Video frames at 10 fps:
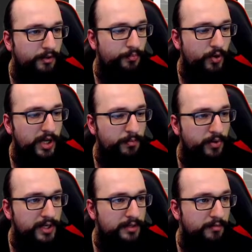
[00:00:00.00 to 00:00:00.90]
Pretty
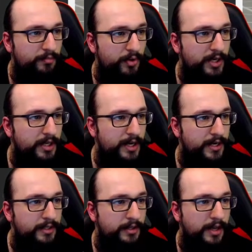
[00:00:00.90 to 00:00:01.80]
impressive, pretty
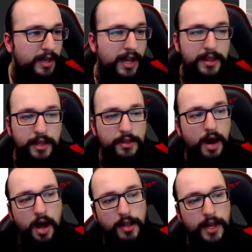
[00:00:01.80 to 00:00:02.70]
nice. And then the
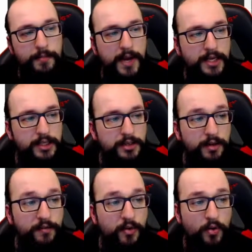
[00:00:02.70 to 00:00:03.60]
online matches,
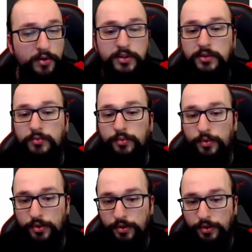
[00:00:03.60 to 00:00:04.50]
of course,
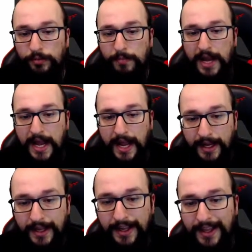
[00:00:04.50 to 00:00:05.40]

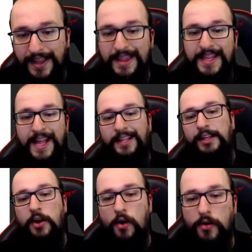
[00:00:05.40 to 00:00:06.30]
rollback,
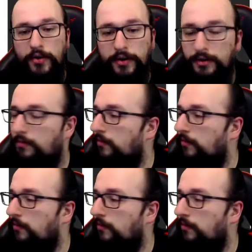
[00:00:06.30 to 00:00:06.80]
netcode.